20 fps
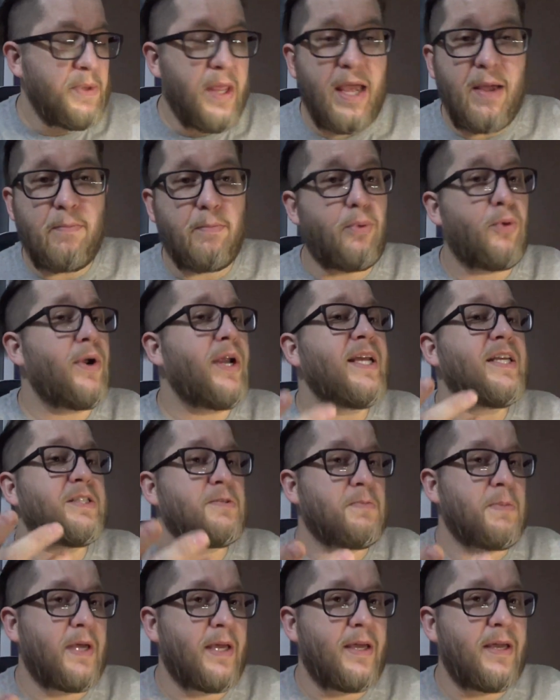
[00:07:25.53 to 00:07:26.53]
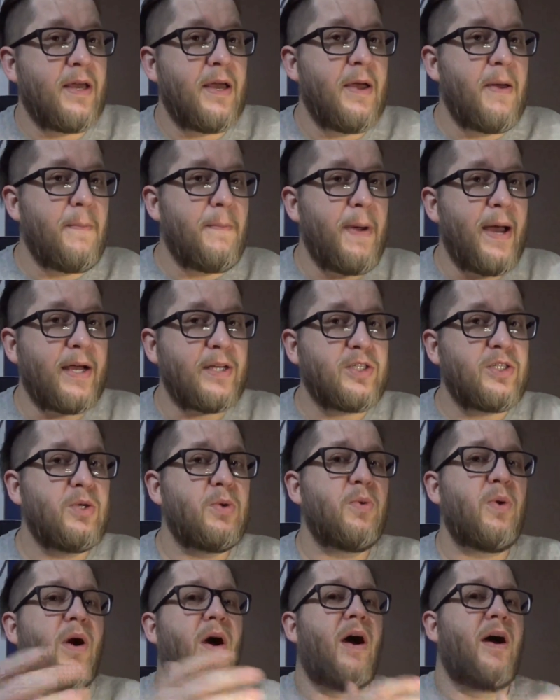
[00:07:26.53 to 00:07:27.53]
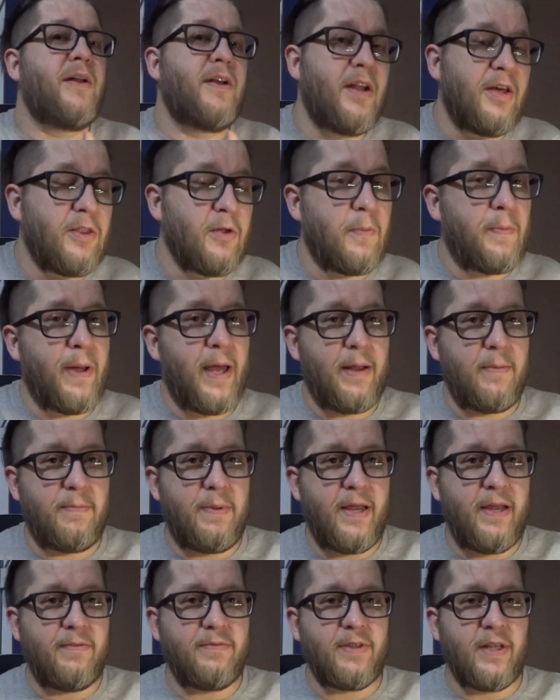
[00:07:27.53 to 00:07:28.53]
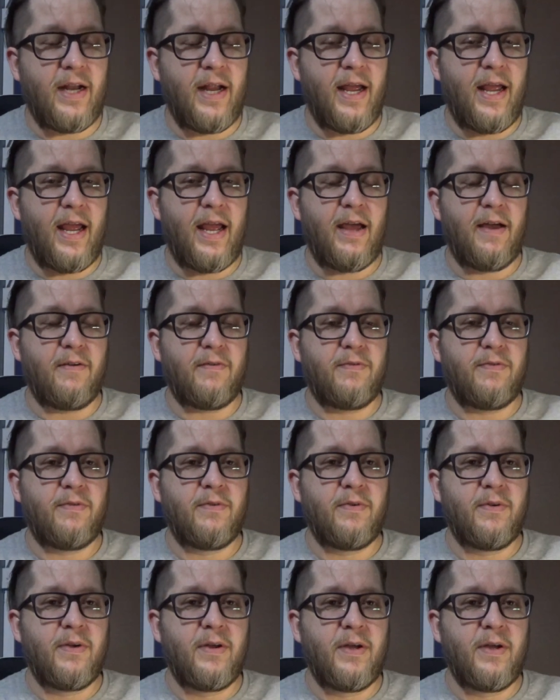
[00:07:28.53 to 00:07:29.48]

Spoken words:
It brings me back to another pet peeve that I have,